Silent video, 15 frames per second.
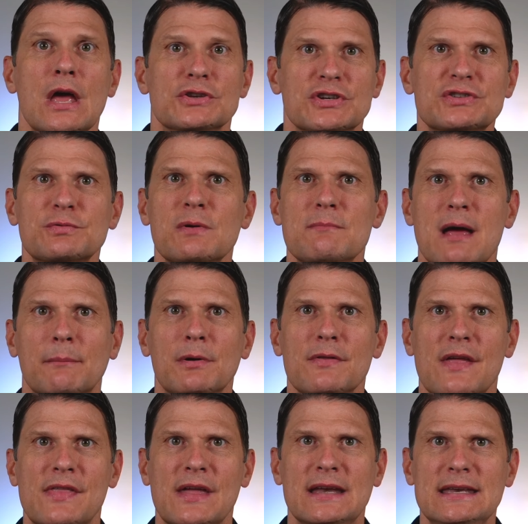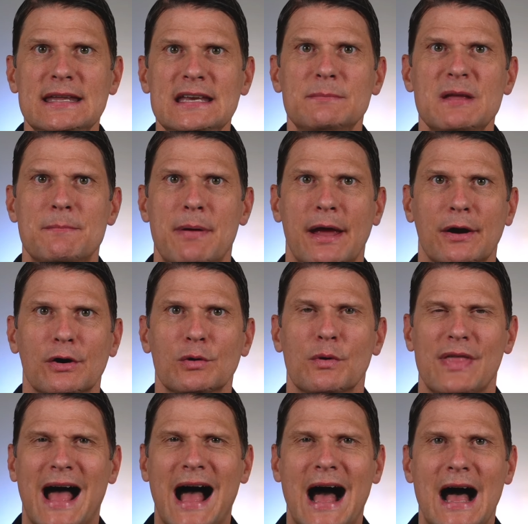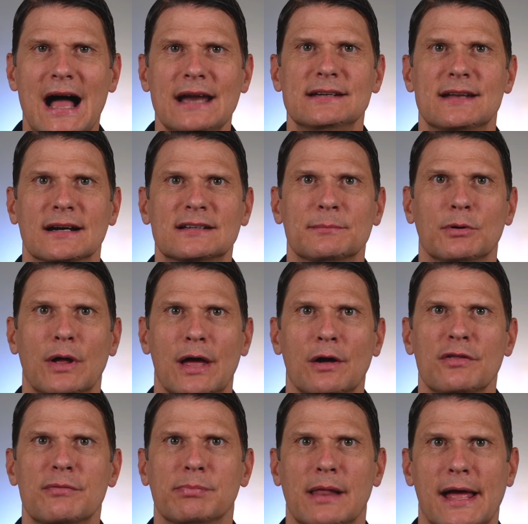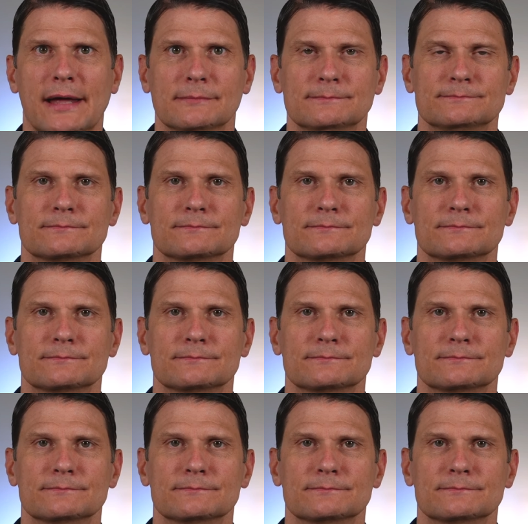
Just remember that they need to be paired with a high deductible health plan.